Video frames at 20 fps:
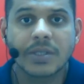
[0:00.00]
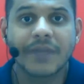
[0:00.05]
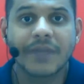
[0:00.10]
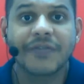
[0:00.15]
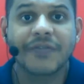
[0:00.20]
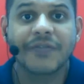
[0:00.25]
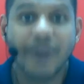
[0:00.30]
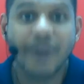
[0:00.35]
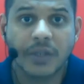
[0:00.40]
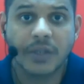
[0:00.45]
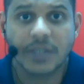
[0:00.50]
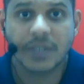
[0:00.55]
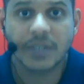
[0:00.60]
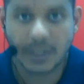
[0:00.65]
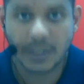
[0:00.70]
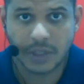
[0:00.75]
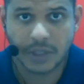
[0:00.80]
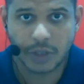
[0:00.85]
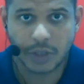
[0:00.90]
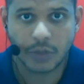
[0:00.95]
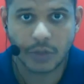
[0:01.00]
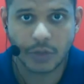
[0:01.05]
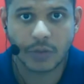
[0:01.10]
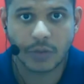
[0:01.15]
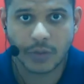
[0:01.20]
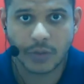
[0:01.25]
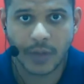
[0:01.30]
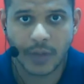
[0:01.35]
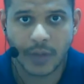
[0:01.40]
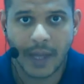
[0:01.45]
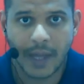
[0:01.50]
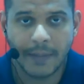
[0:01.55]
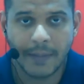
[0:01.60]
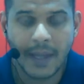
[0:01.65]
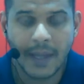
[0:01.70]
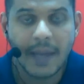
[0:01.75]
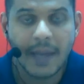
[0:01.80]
the first conditionals, okay?